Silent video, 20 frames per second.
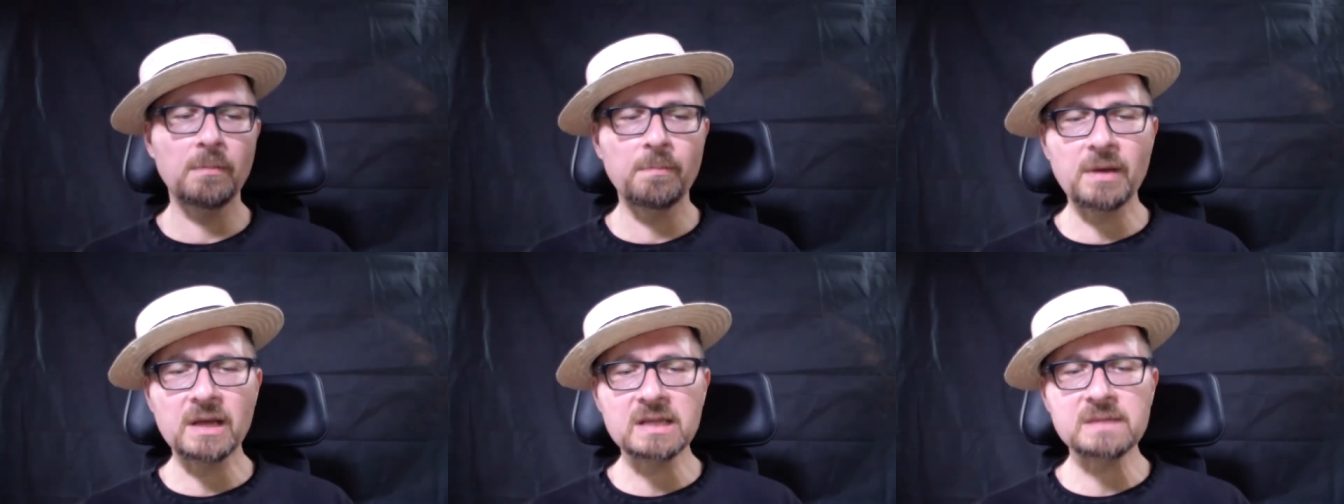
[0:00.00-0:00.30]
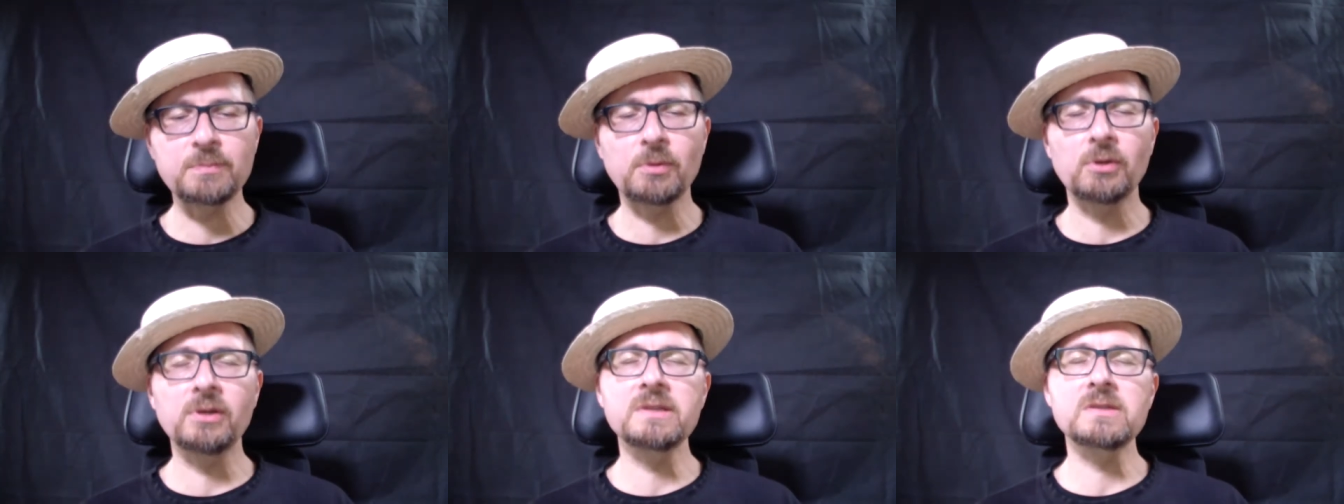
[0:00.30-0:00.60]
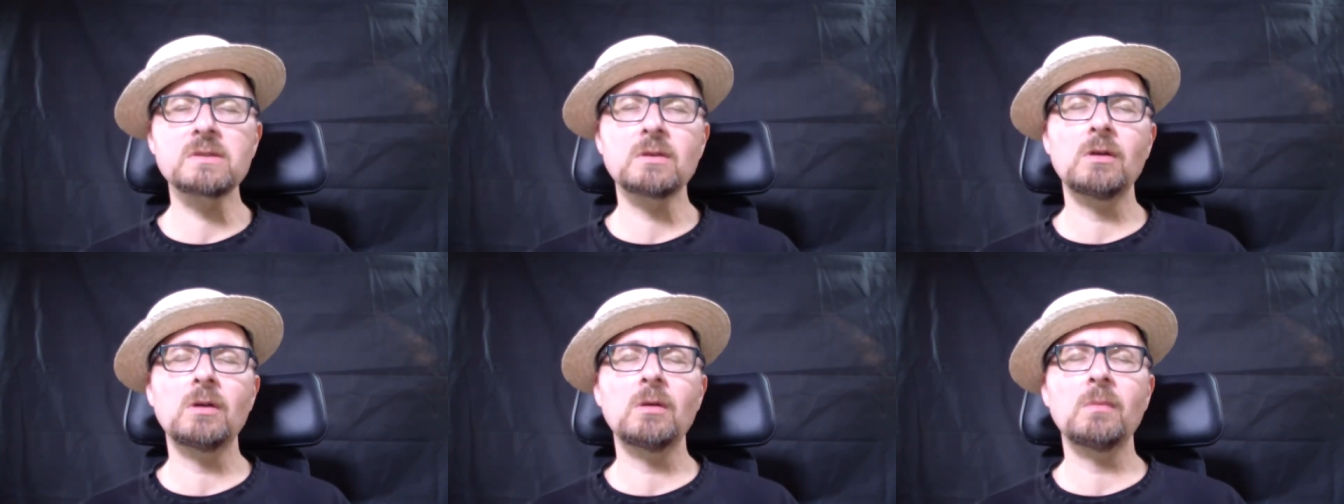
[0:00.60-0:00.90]
Passport
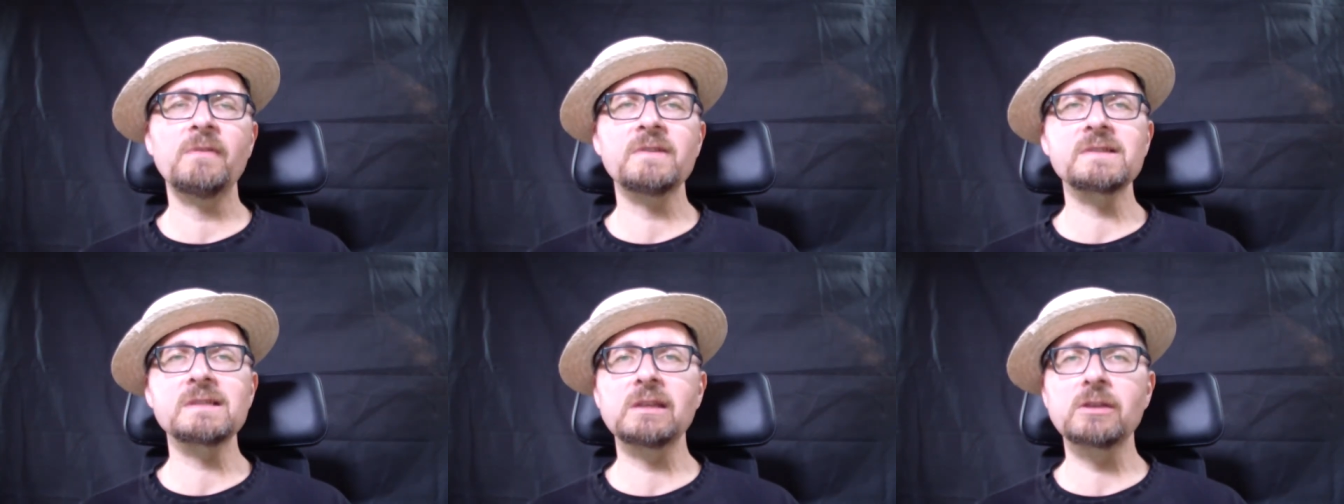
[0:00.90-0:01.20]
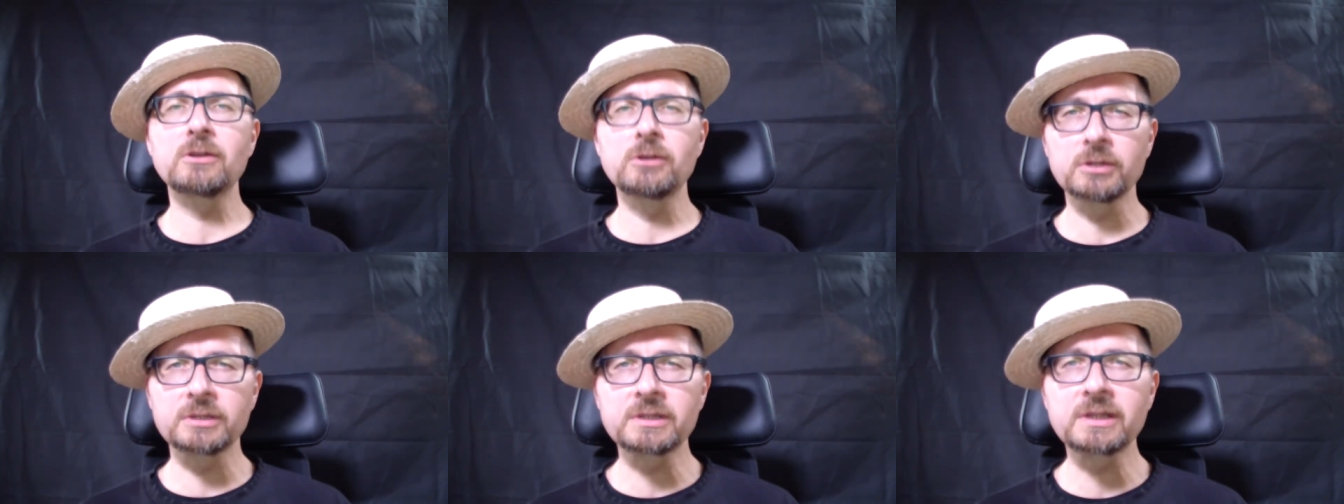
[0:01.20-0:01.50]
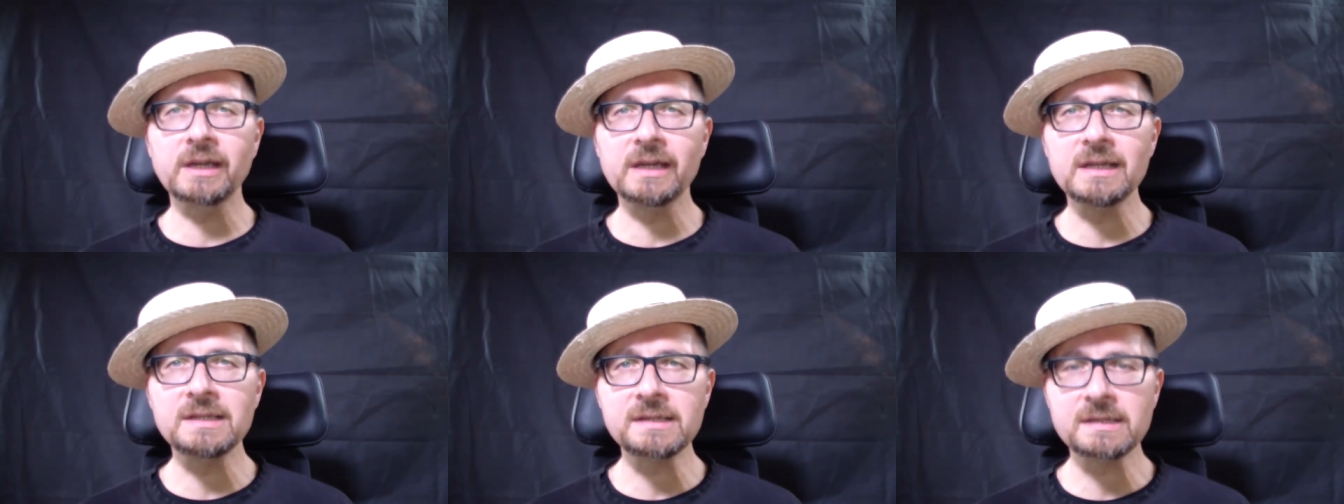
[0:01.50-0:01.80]
is obviously Kurt
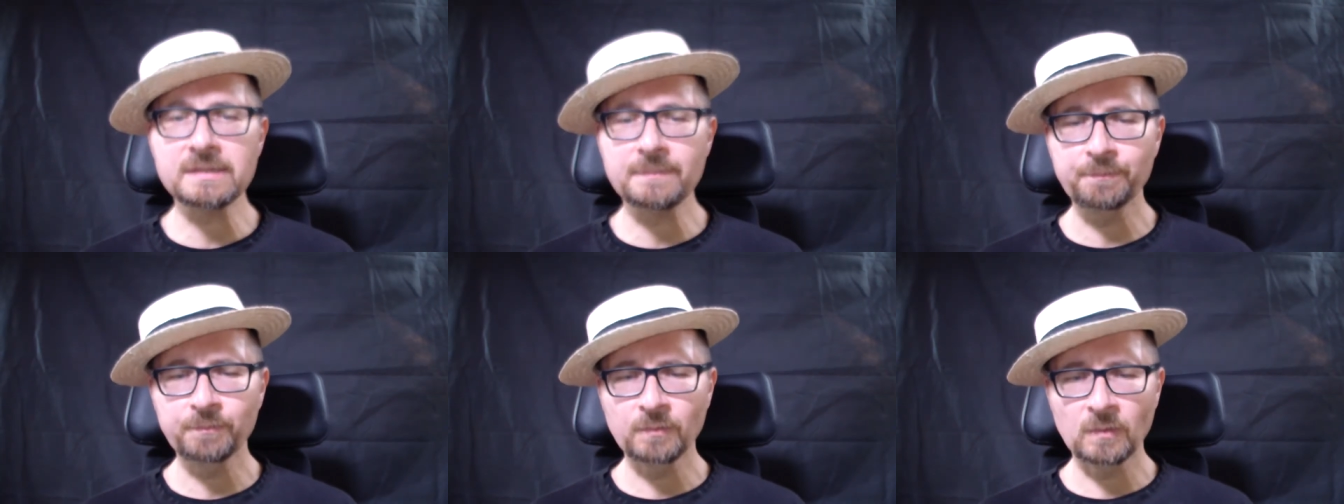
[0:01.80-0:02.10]
Kress,